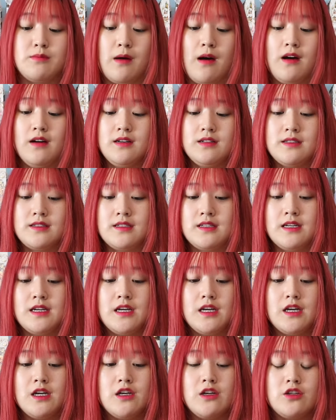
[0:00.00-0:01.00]
box.
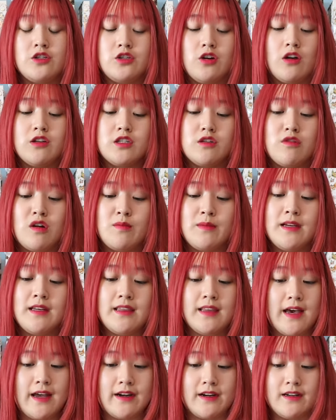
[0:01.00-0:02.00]
She also wrote me a
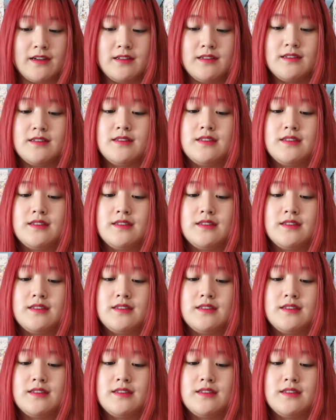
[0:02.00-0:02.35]
letter.